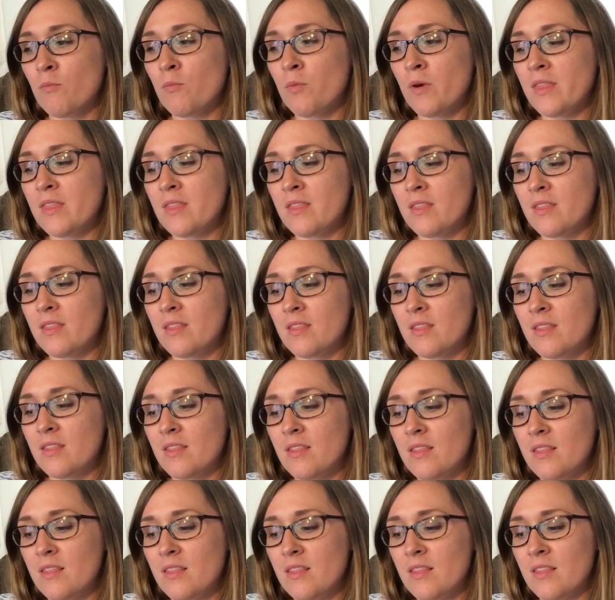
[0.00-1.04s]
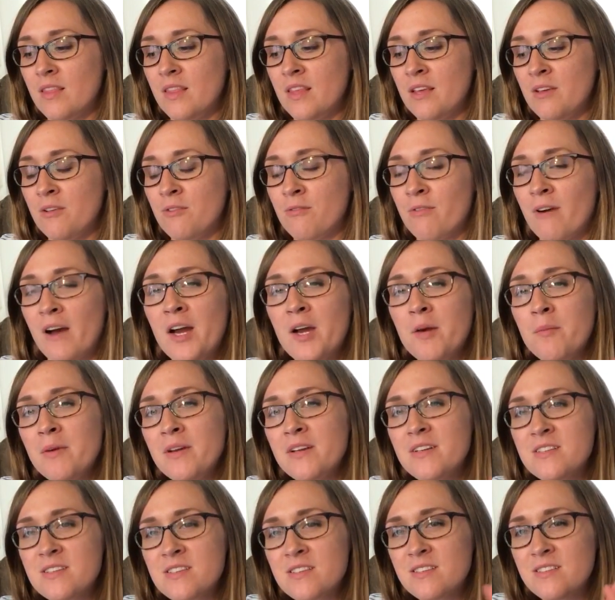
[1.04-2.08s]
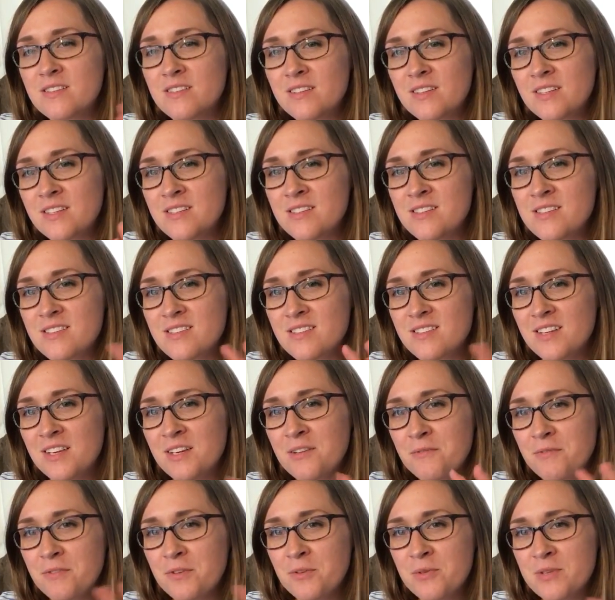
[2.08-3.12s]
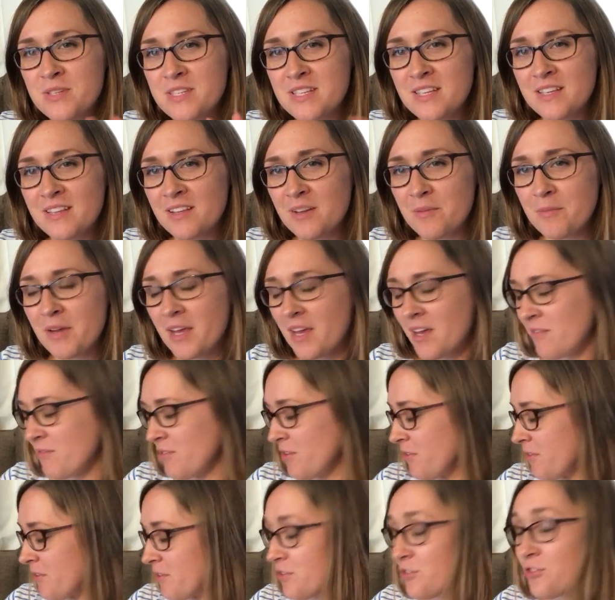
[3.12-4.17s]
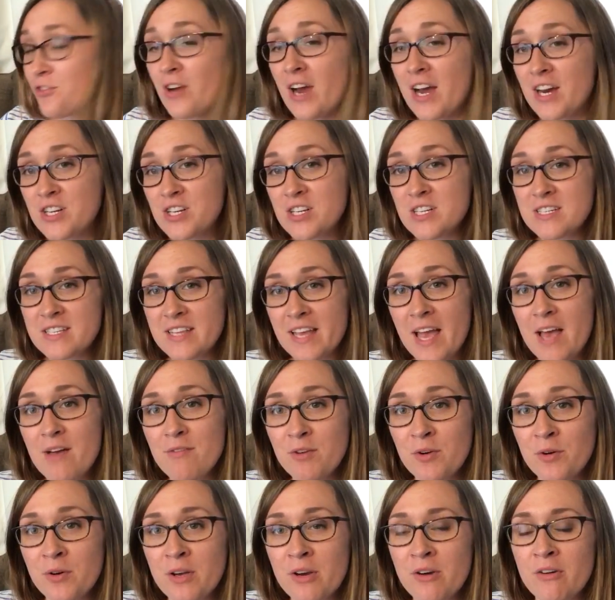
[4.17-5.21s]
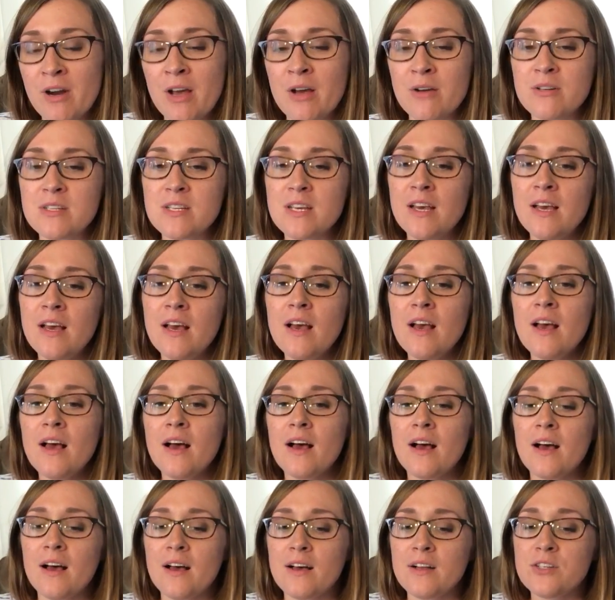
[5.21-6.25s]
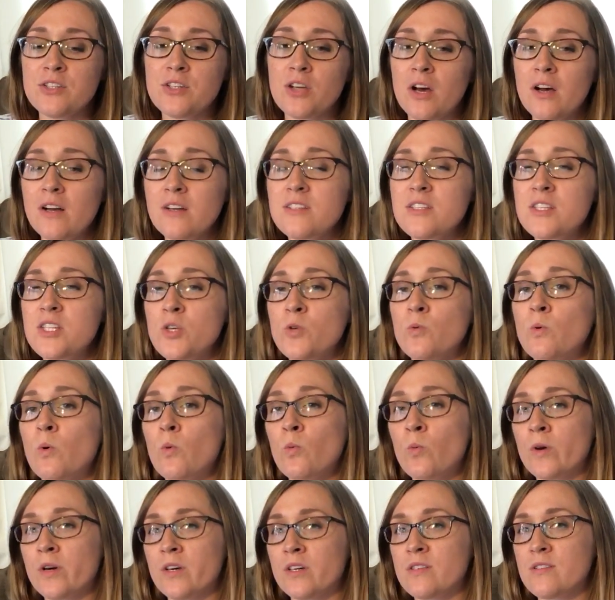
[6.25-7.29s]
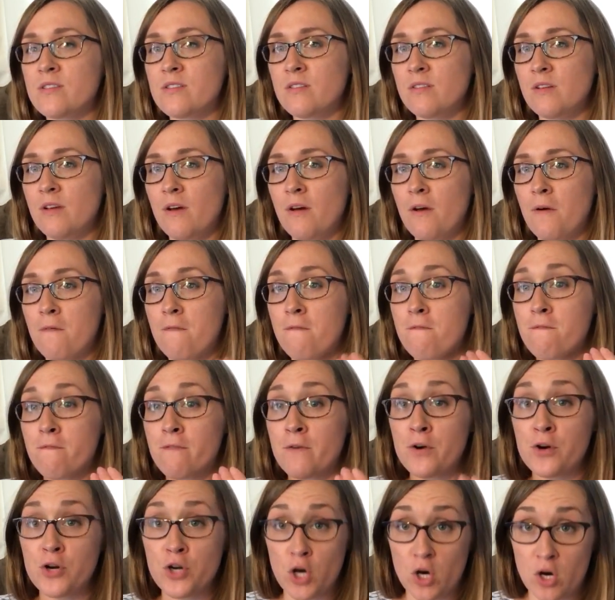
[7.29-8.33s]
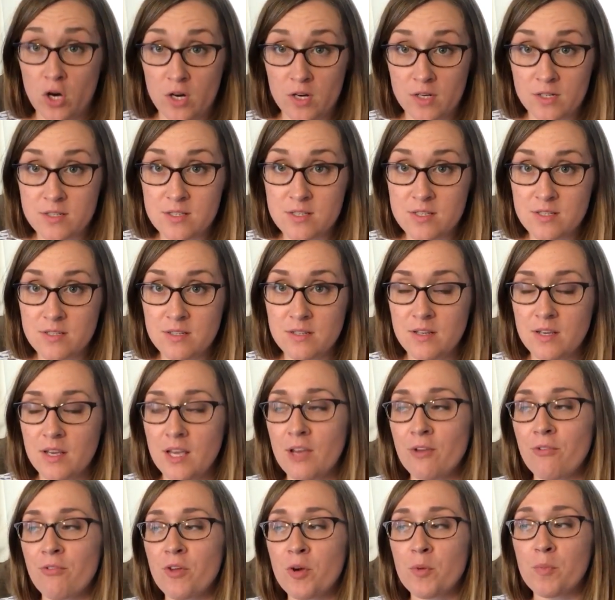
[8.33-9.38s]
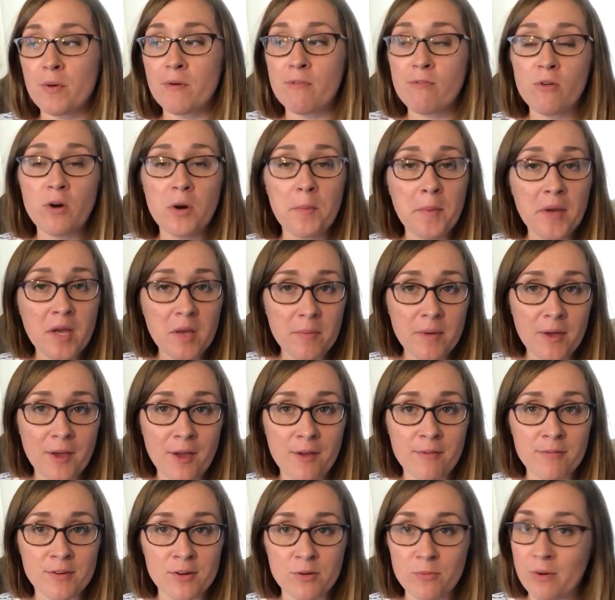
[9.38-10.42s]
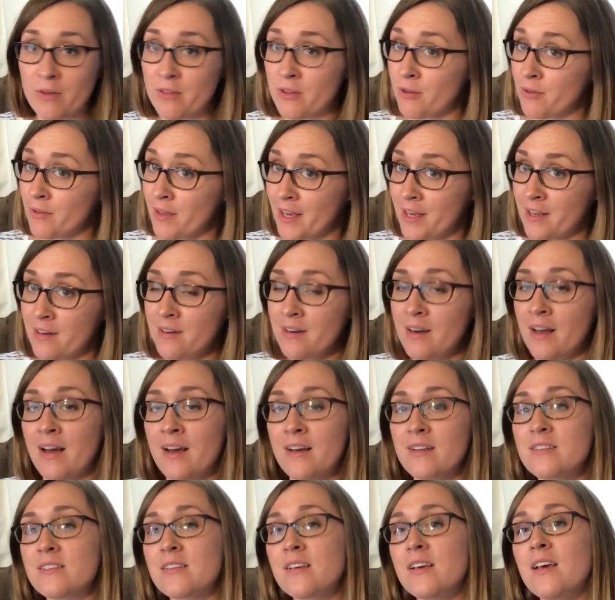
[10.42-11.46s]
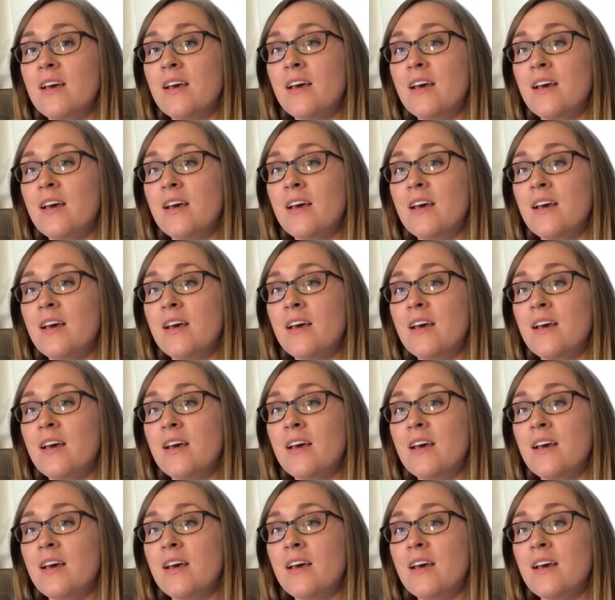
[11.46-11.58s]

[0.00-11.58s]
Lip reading: what the environment is influencing their behavior, the distractions they have going around. Dogs do what works for dogs. If they're performing a behavior, whether you like it or not,